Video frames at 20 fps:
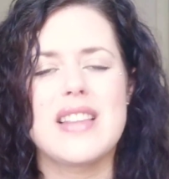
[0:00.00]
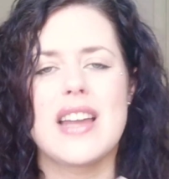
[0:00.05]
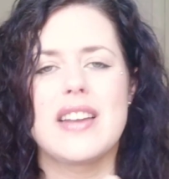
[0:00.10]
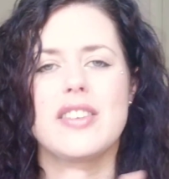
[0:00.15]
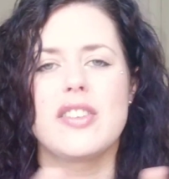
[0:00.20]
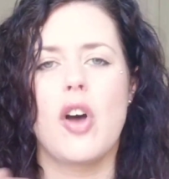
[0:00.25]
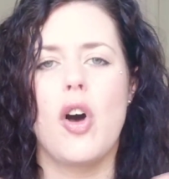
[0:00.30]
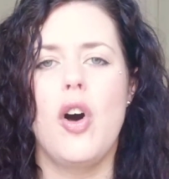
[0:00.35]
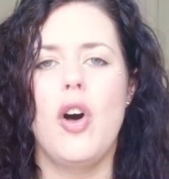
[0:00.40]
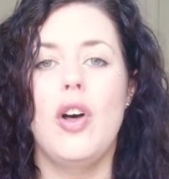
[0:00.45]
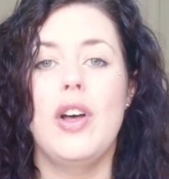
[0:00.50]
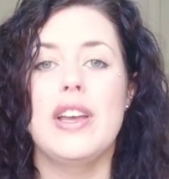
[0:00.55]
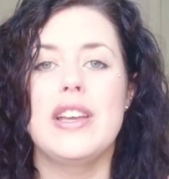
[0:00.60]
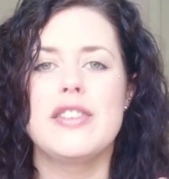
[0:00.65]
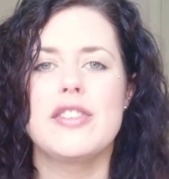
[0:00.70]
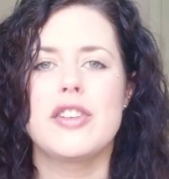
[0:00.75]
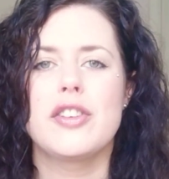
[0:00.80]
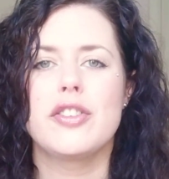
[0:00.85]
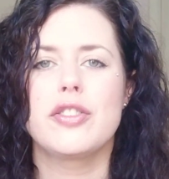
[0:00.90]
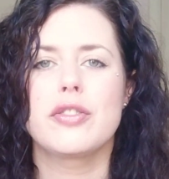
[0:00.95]
That is all
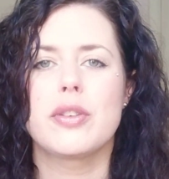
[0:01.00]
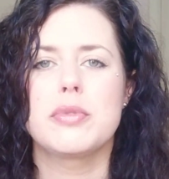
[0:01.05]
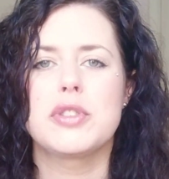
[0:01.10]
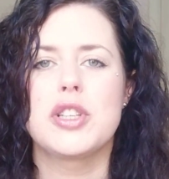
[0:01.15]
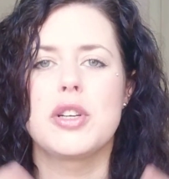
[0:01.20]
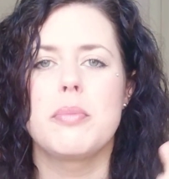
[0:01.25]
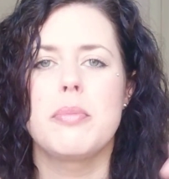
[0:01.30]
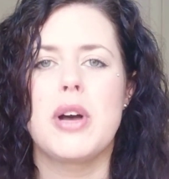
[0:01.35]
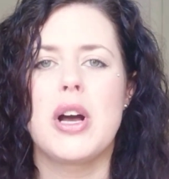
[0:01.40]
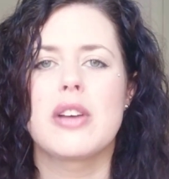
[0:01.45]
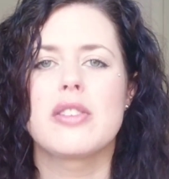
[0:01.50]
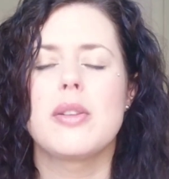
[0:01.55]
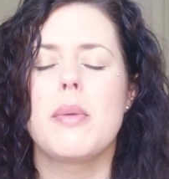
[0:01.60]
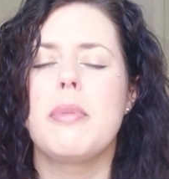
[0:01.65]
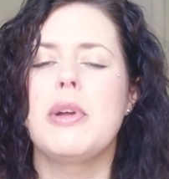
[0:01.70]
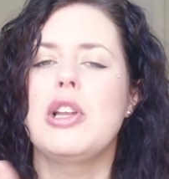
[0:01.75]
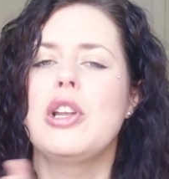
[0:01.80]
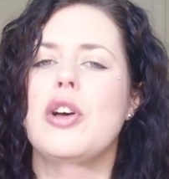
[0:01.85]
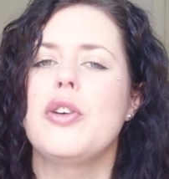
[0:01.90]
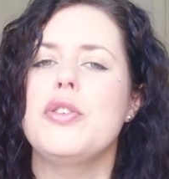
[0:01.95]
in the description box
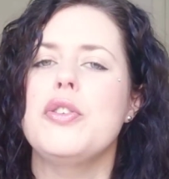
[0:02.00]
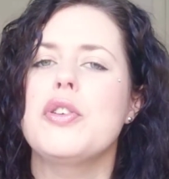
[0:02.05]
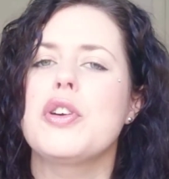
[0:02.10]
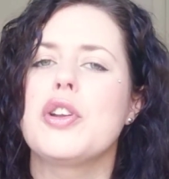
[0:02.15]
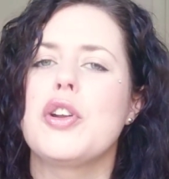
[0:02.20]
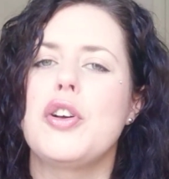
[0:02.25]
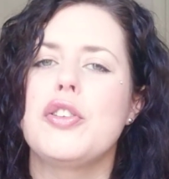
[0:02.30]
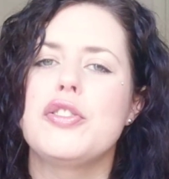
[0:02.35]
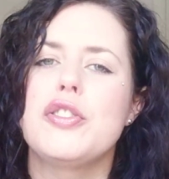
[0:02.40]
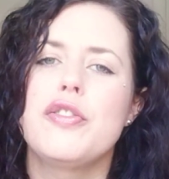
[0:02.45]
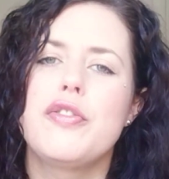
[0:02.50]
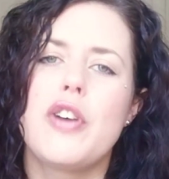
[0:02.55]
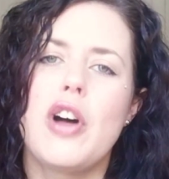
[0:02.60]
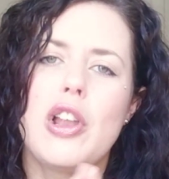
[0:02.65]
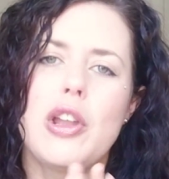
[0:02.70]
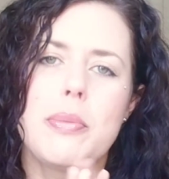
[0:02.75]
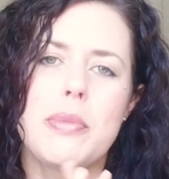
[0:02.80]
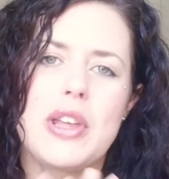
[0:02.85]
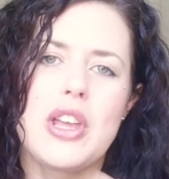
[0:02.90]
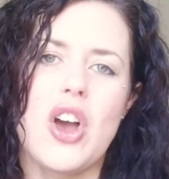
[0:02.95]
below. You can also
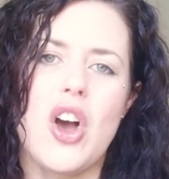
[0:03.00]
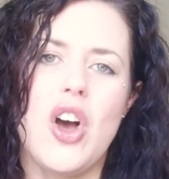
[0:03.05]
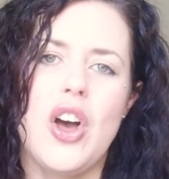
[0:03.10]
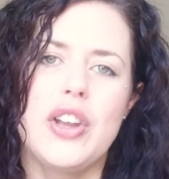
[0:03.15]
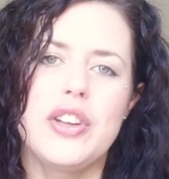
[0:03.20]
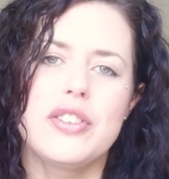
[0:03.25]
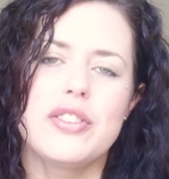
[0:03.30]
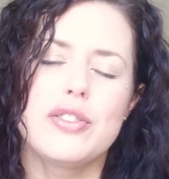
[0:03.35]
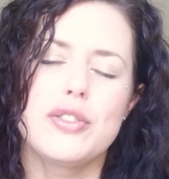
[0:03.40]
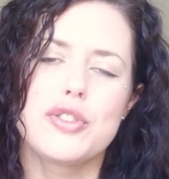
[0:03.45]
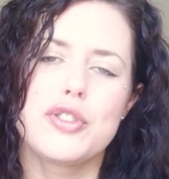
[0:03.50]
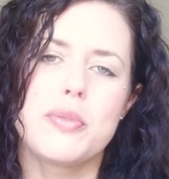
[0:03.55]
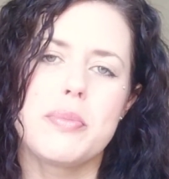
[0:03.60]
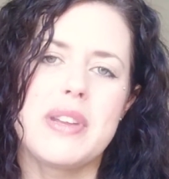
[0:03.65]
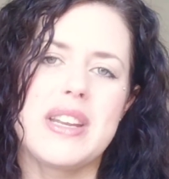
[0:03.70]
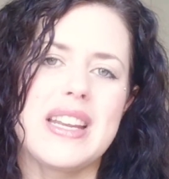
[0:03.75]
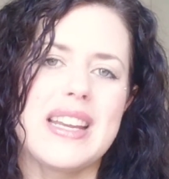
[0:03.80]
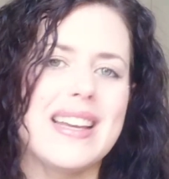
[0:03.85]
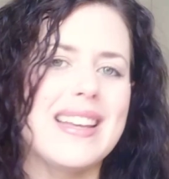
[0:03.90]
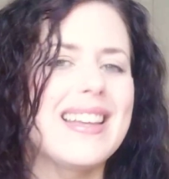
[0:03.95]
follow me on social
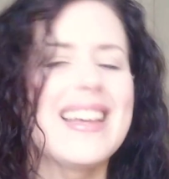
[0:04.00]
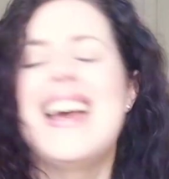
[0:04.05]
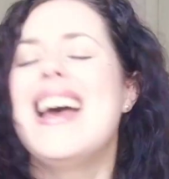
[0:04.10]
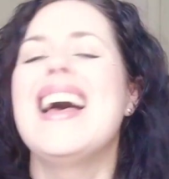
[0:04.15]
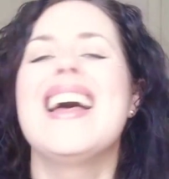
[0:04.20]
media.